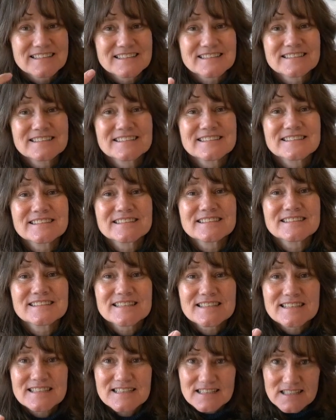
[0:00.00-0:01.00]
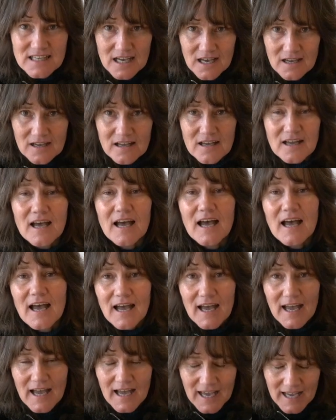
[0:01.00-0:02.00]
And.
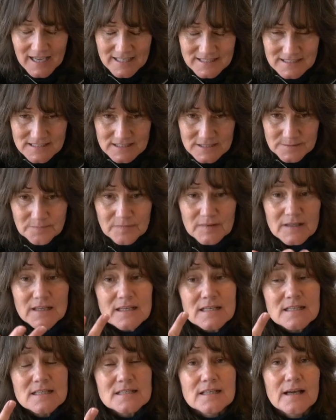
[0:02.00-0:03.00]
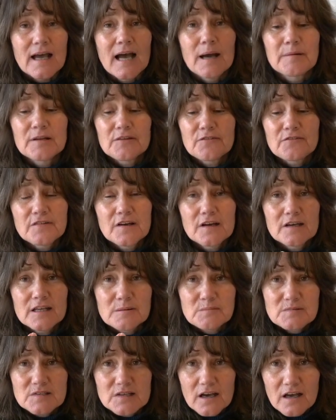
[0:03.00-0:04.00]
And. So how many
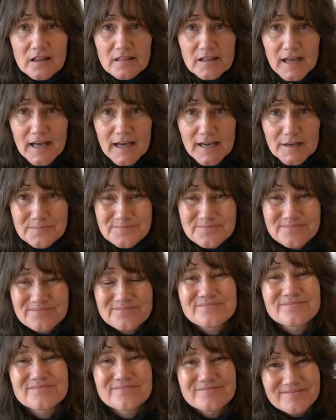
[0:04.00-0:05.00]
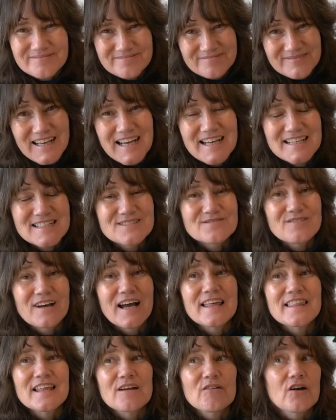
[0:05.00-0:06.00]
phonemes are there? That's
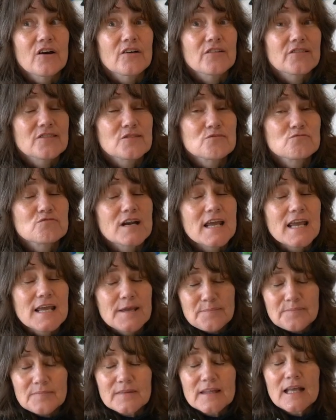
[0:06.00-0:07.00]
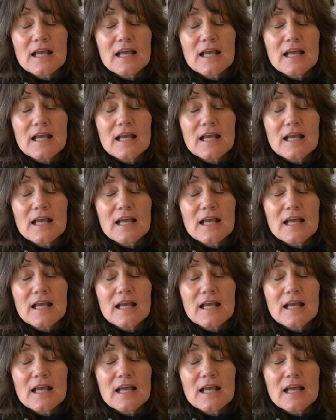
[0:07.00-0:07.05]
right, there are three.